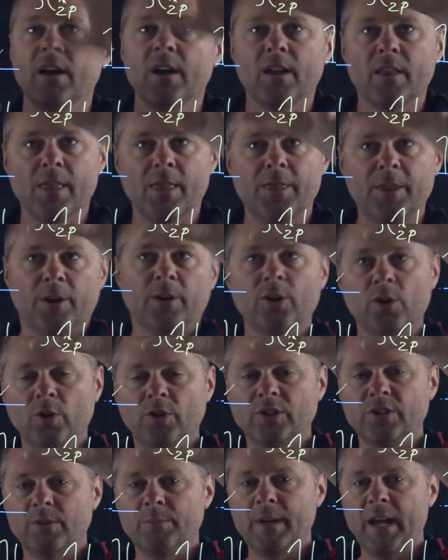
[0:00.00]
They're
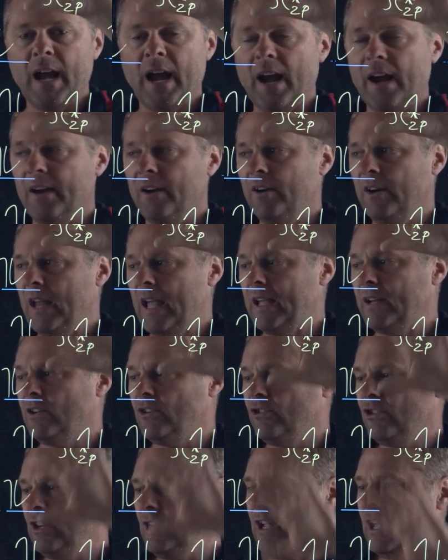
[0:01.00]
going to be higher in
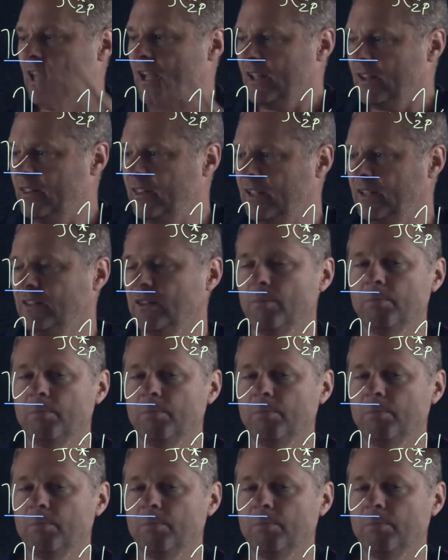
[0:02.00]
energy than the